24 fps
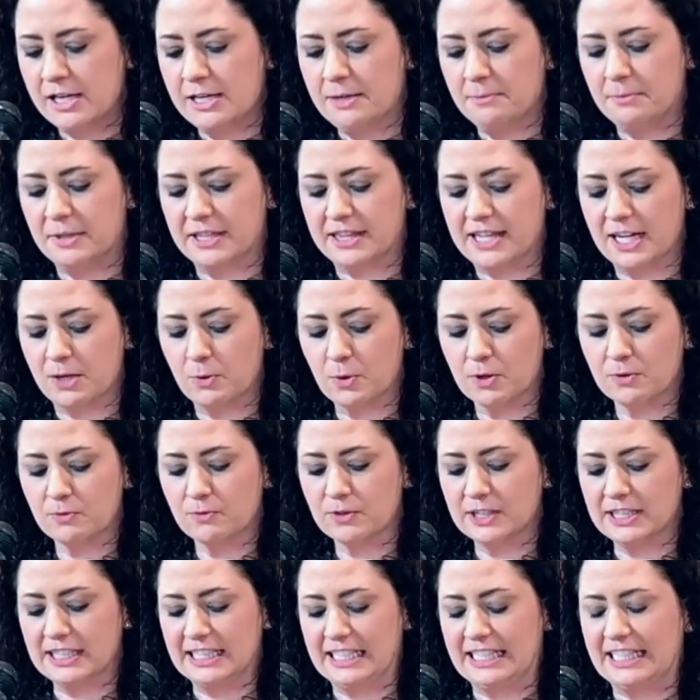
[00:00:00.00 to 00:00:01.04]
But they were
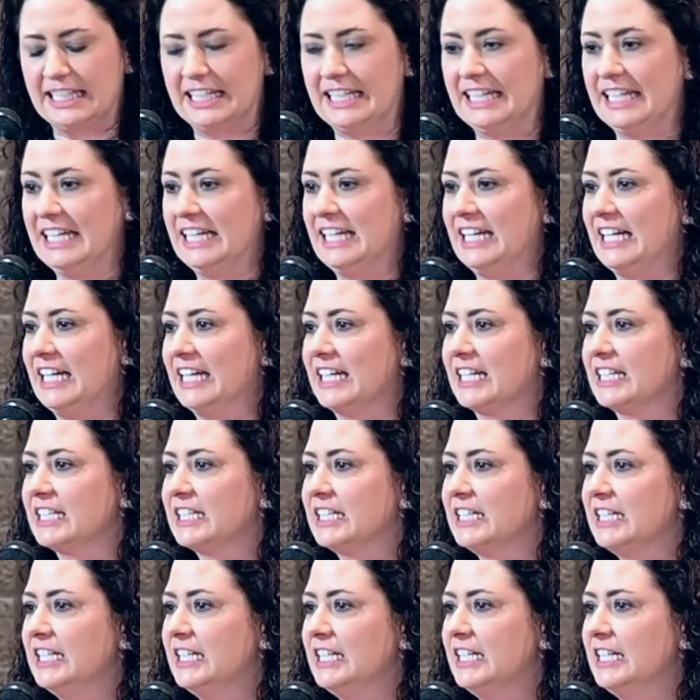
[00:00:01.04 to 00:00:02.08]
really key
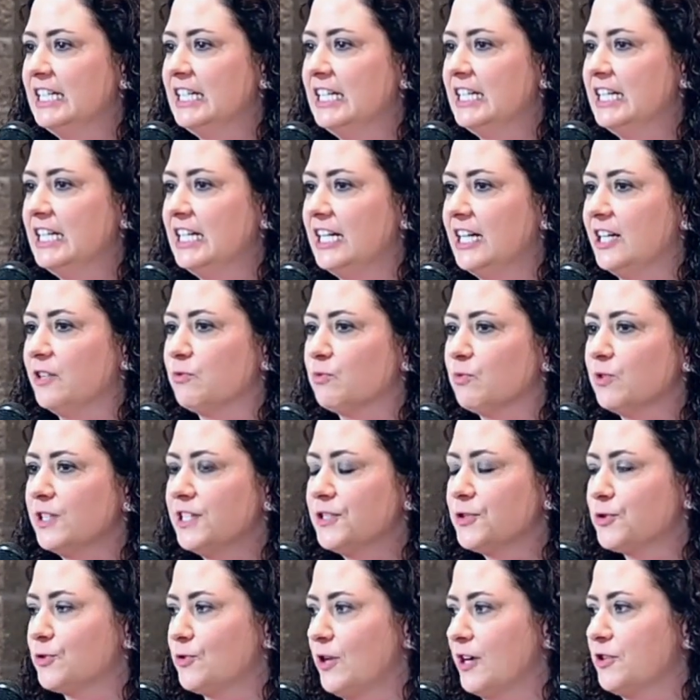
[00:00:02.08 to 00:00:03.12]
in
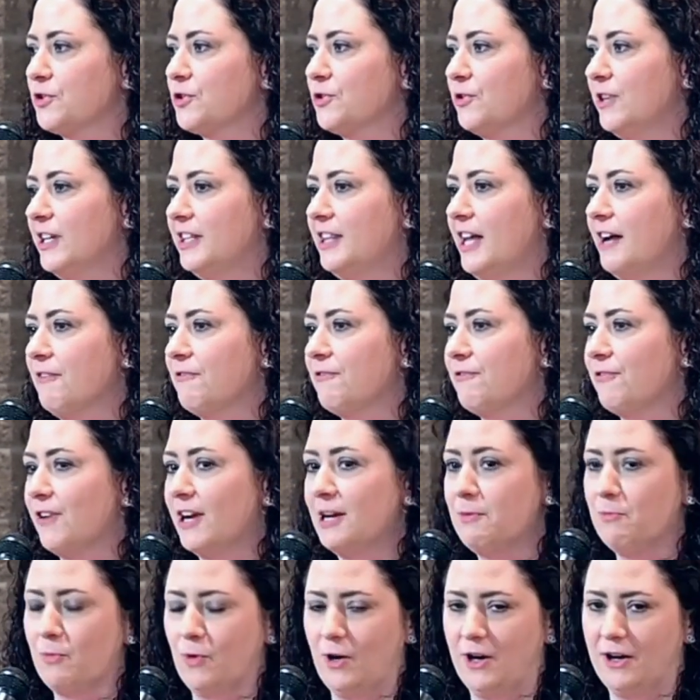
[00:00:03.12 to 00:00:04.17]
restructuring that
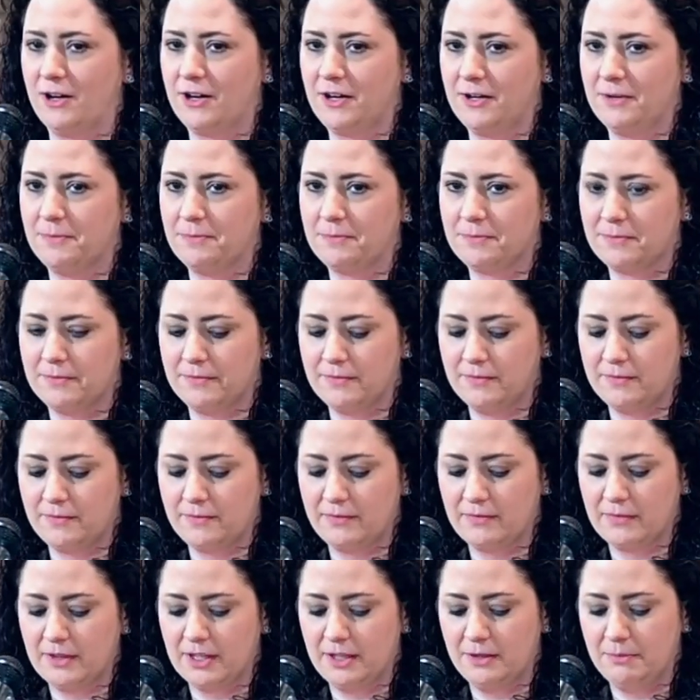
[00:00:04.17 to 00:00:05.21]
framework,
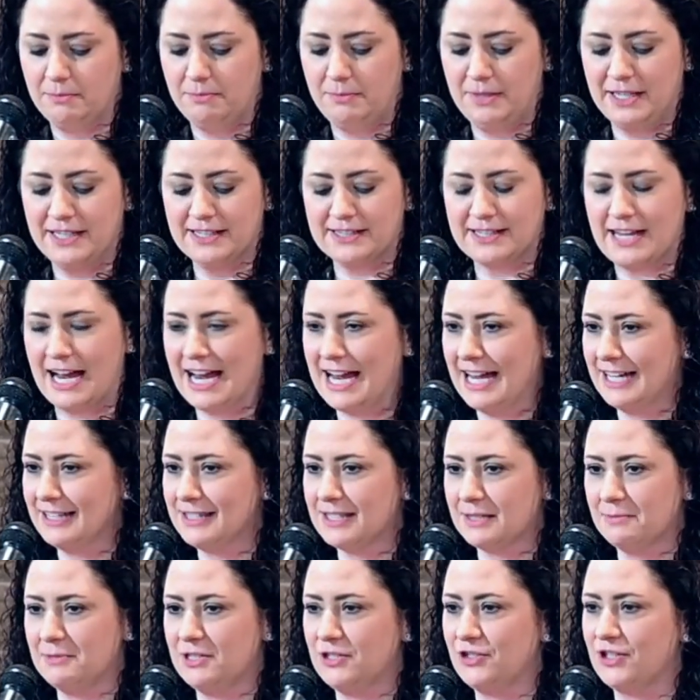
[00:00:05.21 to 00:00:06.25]
because I had
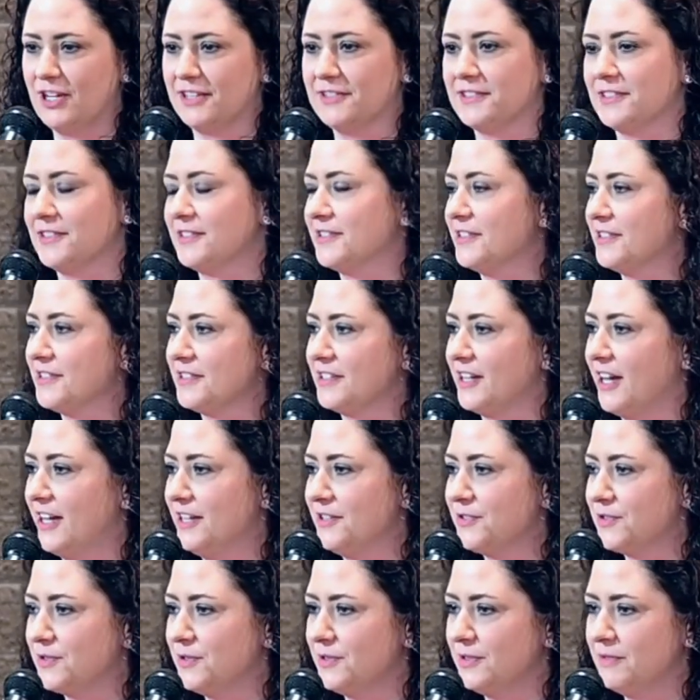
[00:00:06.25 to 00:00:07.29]
some injustices in high
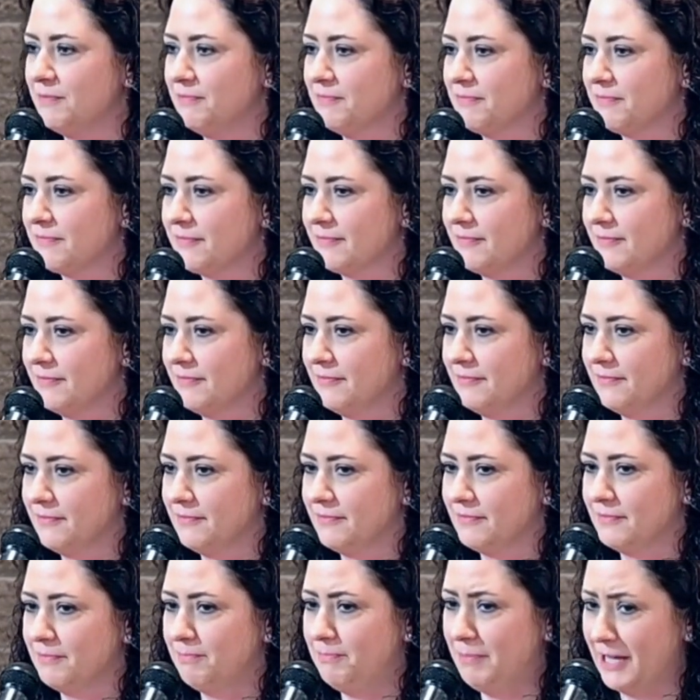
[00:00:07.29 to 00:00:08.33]
school,
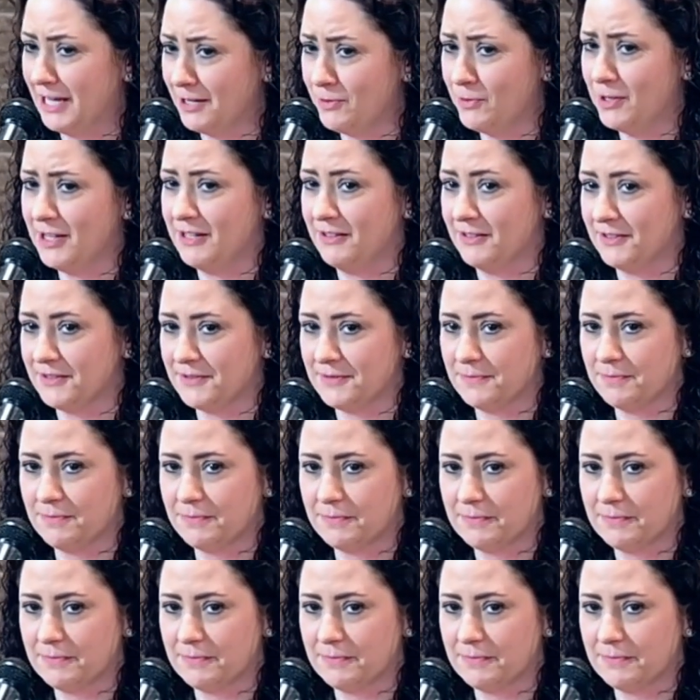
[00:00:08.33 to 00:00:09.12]
big ones.